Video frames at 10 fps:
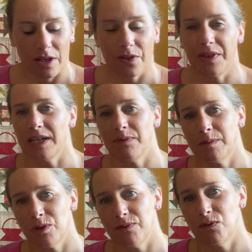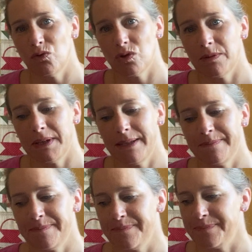Thank you very much if you've joined me.
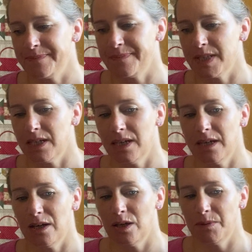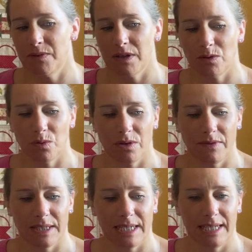I hope you've liked what you've
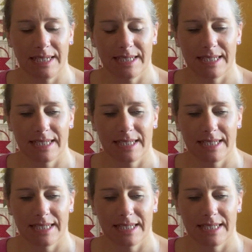seen.